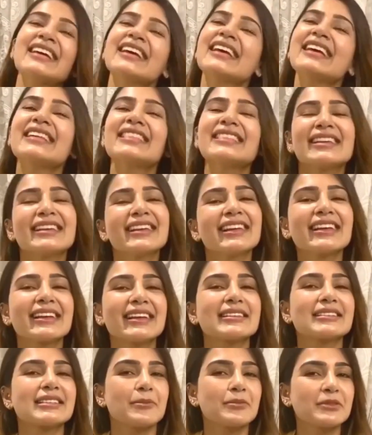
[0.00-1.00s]
In the link
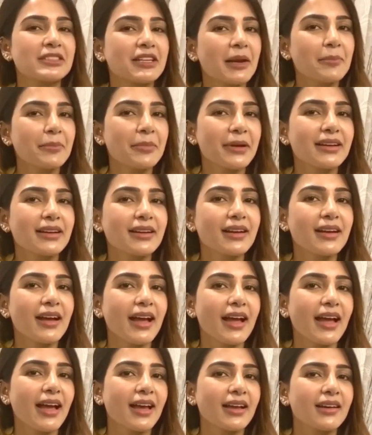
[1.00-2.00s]
subscribe pannunga
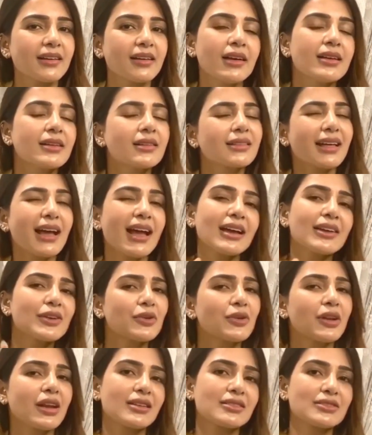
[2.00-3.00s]
and thank
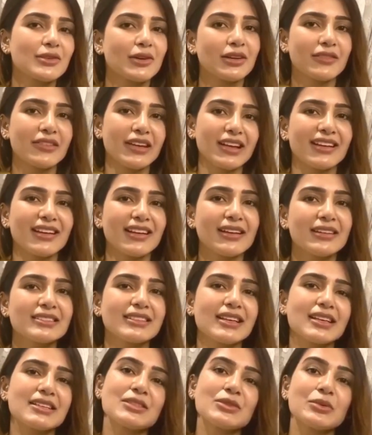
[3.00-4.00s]
you lana solla venda,
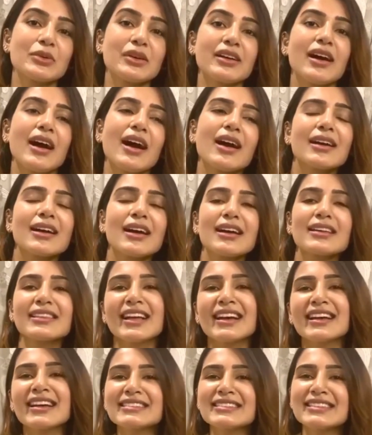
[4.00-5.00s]
just unga akka
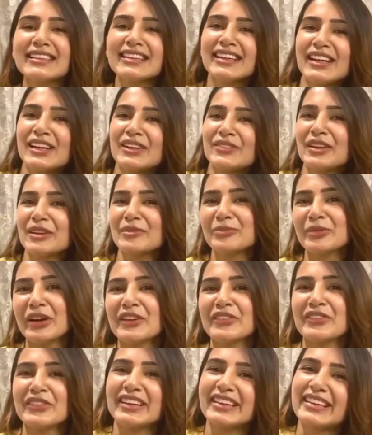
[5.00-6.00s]
thangachi girlfriend
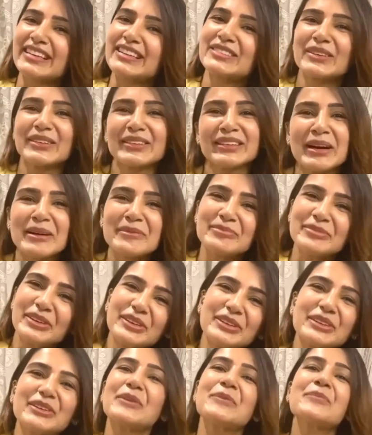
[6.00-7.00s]
boyfriend kitta sonna
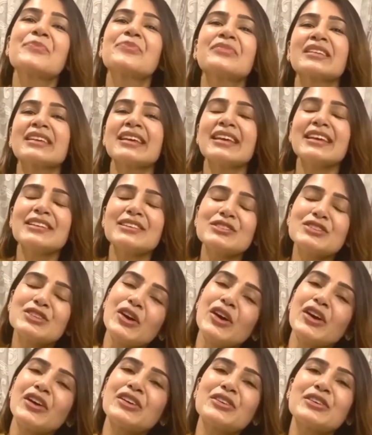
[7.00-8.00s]
podum.
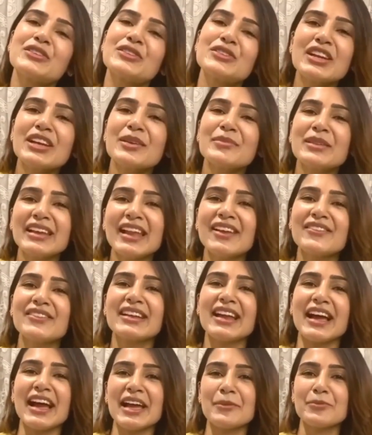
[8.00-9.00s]
Enjoy your Dream
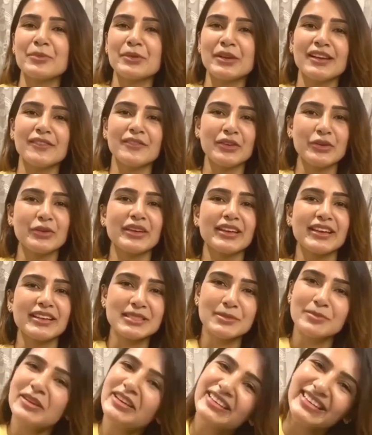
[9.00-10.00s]
11 IPL viewing
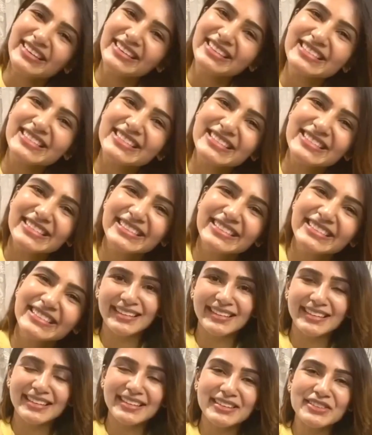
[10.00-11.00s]
experience.
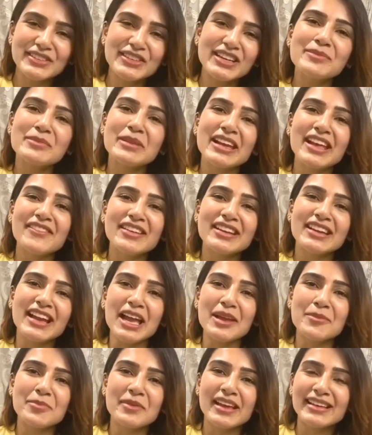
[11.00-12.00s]
Dream 11
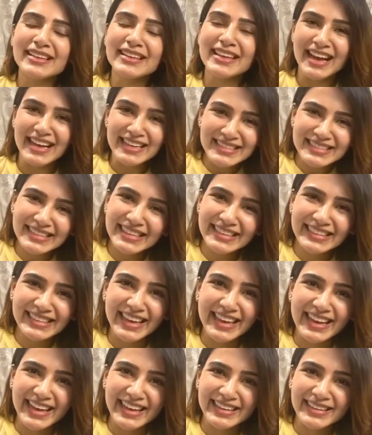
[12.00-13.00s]
IPL ki asli
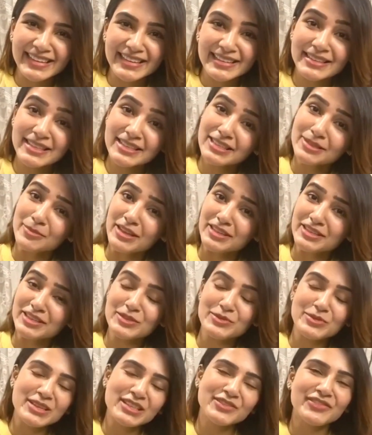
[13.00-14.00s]
tayari, this message
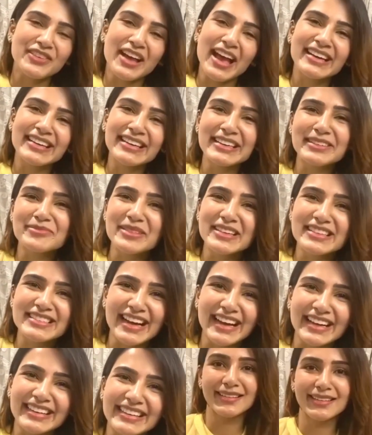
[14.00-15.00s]
was fan hit me
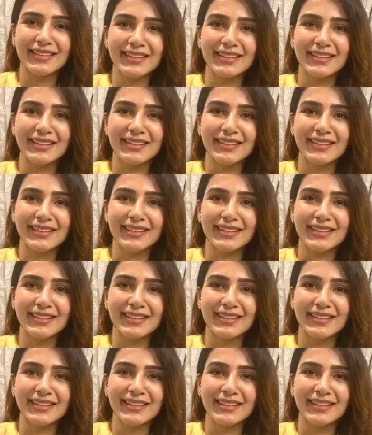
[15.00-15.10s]
jari.